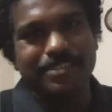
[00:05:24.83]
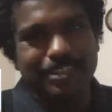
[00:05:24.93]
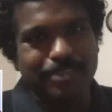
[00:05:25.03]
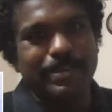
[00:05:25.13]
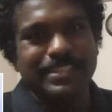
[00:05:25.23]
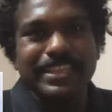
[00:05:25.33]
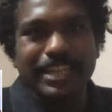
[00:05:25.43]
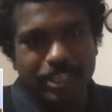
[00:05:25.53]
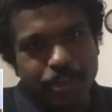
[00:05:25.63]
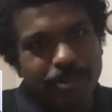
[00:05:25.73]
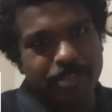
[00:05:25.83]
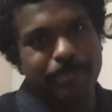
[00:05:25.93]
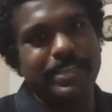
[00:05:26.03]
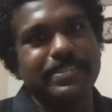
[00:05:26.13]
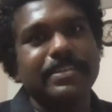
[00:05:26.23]
personal space, in the consumer
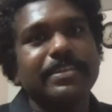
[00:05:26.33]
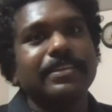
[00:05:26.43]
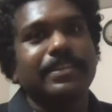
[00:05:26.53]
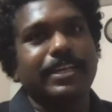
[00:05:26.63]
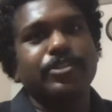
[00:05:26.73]
space, mm-hmm.